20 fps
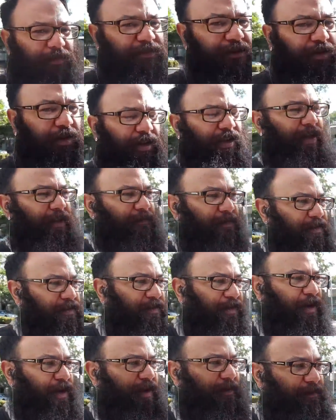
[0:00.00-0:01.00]
I've still got
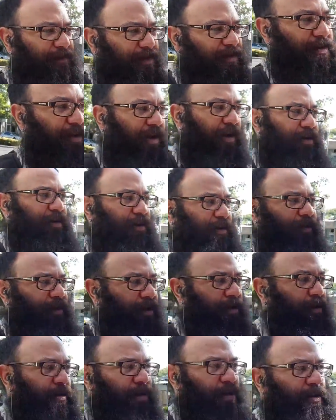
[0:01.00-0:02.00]
heaps of time to go,